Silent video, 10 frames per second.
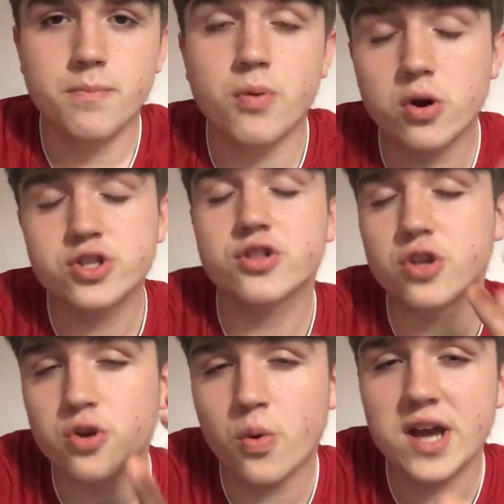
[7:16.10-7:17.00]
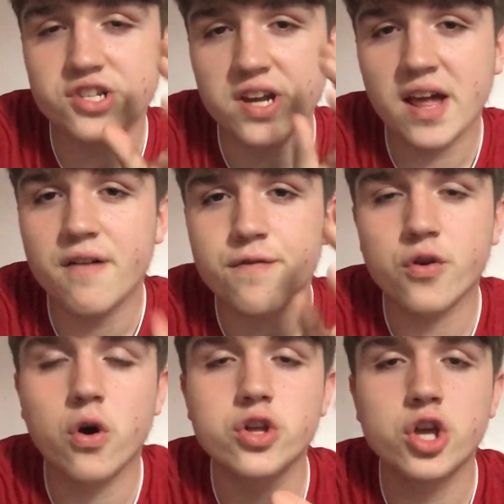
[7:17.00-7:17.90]
But the question I have
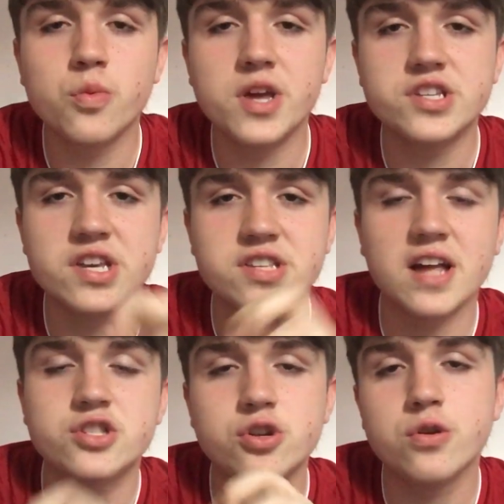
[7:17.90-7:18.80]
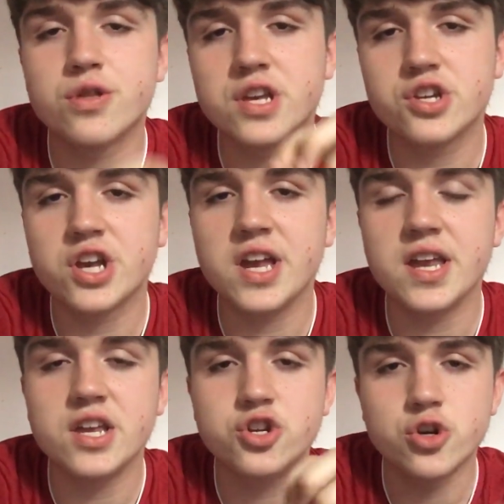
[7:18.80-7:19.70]
for all you is, is that do you think
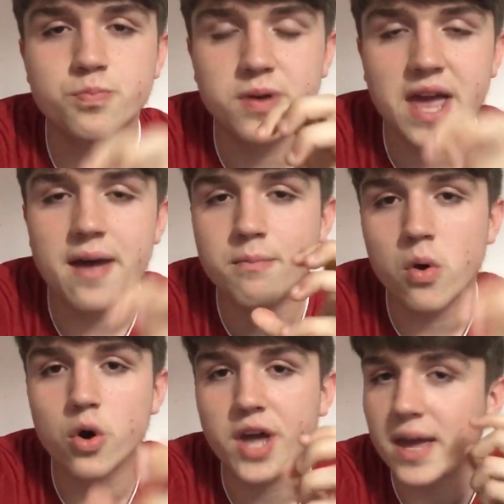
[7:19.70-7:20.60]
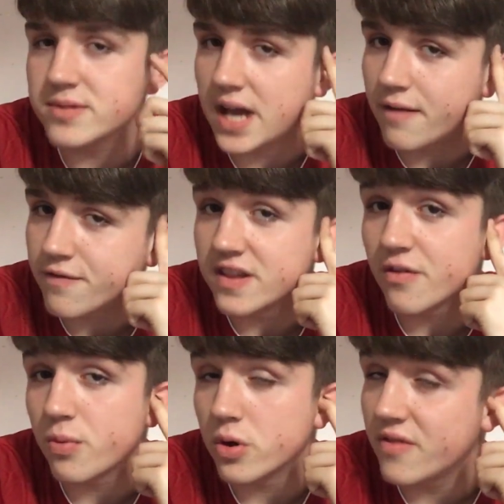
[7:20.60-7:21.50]
Shaqiri should be getting more game time for
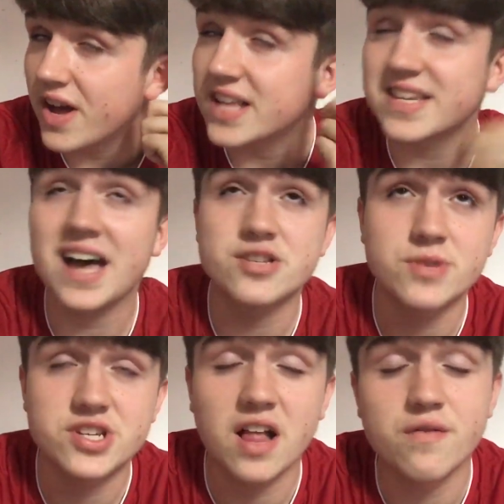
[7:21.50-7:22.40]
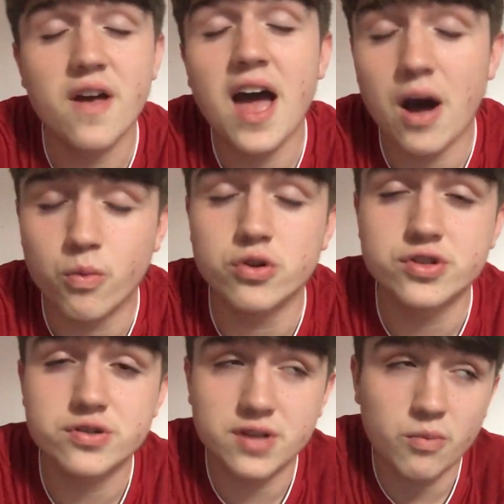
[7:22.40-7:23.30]
Liverpool? If I had to ask myself, I
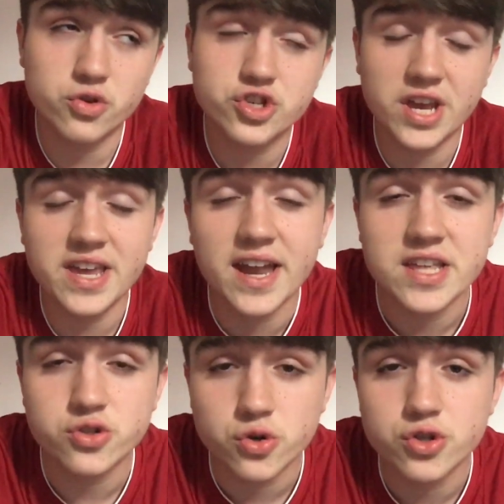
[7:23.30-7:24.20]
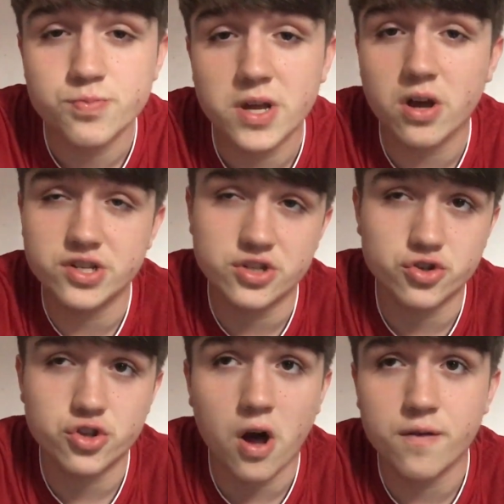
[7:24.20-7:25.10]
would I would say yeah he does because he
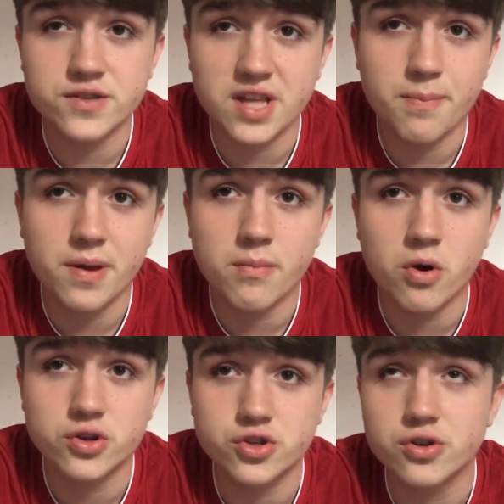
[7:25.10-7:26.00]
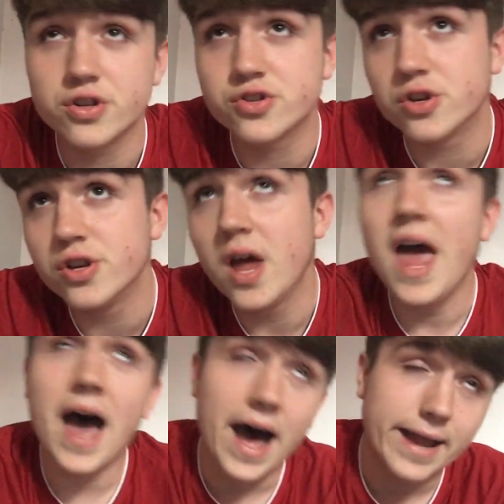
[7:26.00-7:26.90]
just offers that bit more something something,
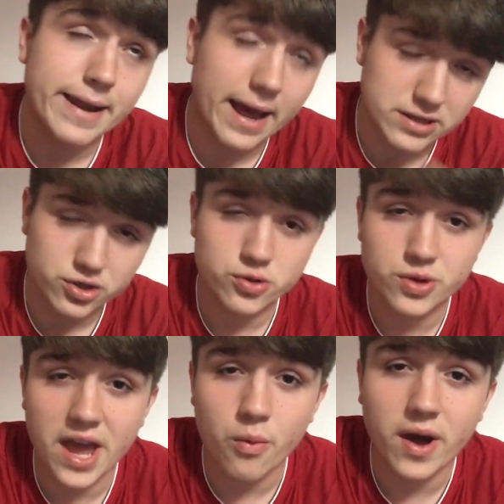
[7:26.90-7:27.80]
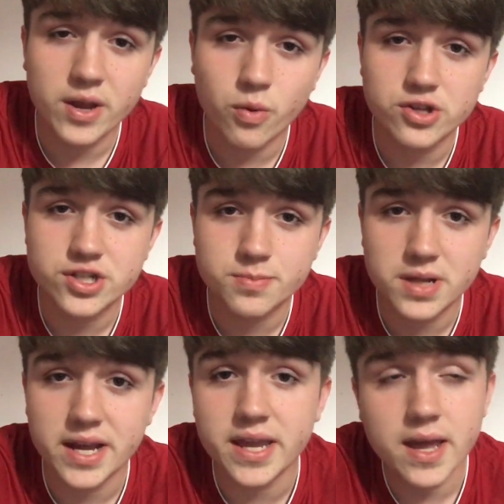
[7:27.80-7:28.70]
and I do get why he wants to
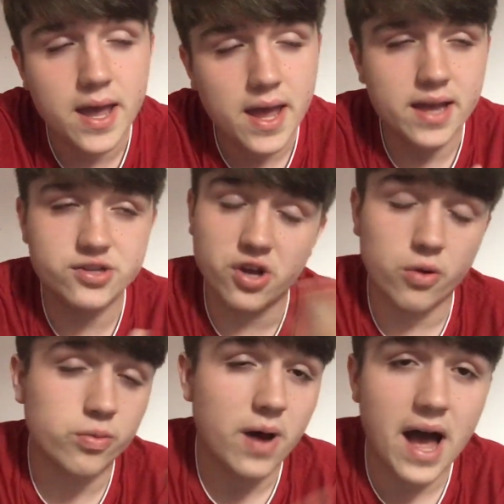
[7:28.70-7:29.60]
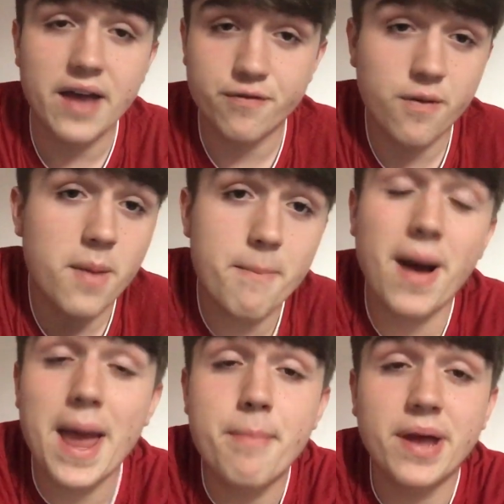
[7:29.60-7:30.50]
play. So, I, from, in
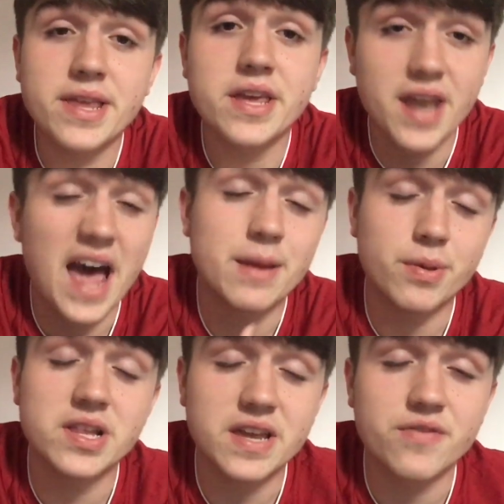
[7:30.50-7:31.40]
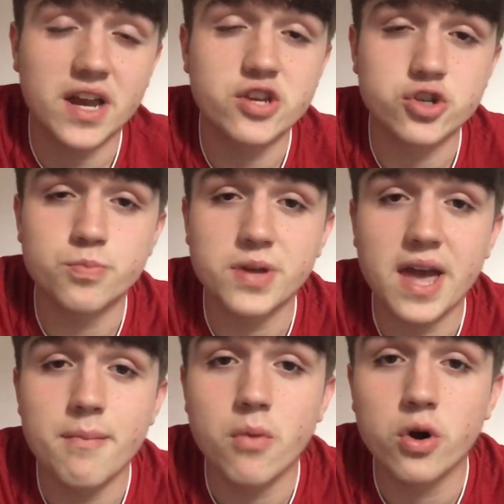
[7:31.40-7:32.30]
my opinion, I believe that he should be
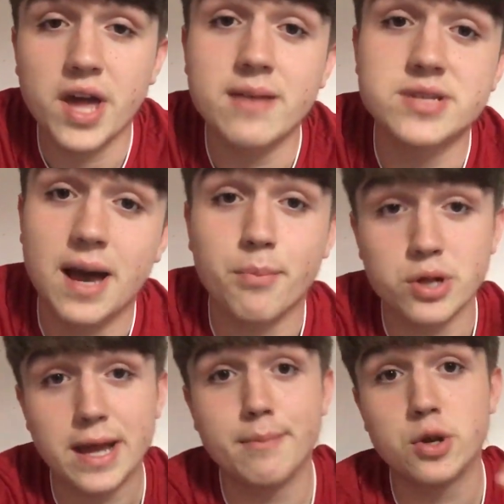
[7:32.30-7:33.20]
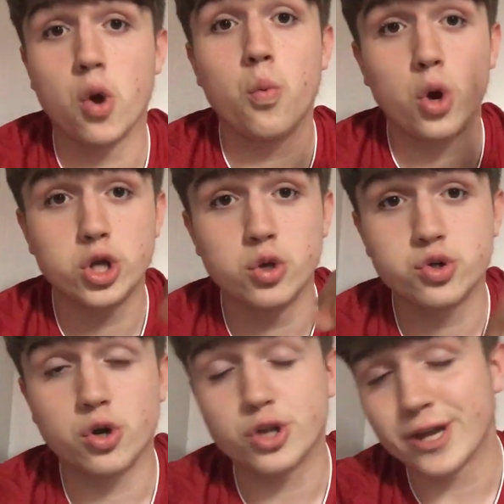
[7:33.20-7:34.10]
getting more game time. But let me know what
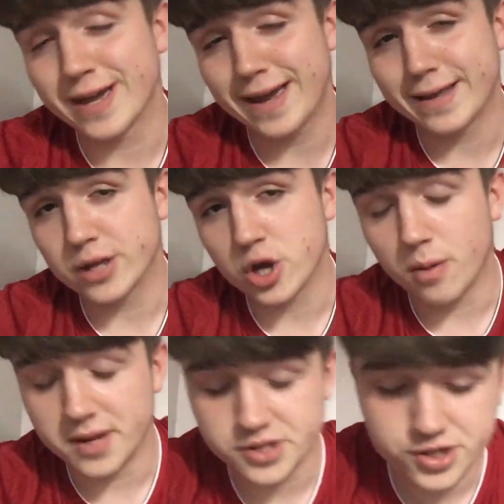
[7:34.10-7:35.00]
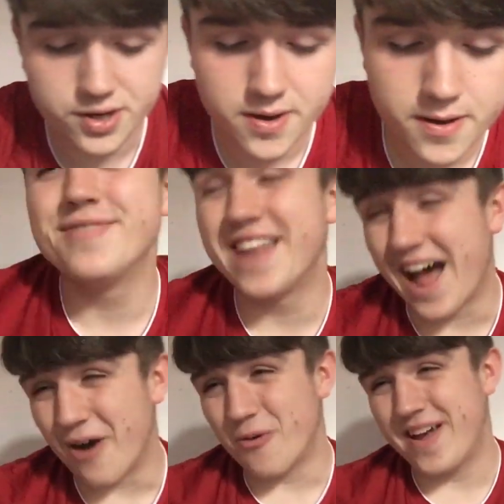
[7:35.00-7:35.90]
you all think in the comments.
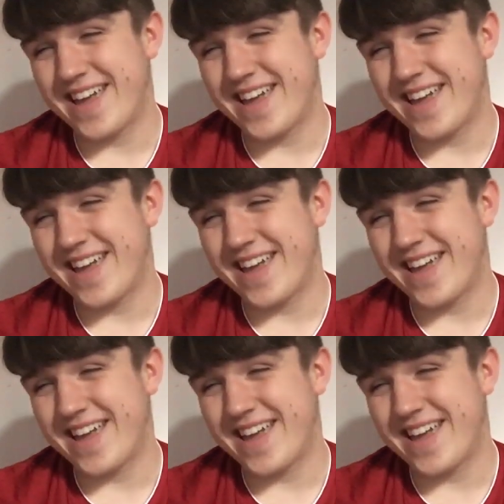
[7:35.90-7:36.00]
Now,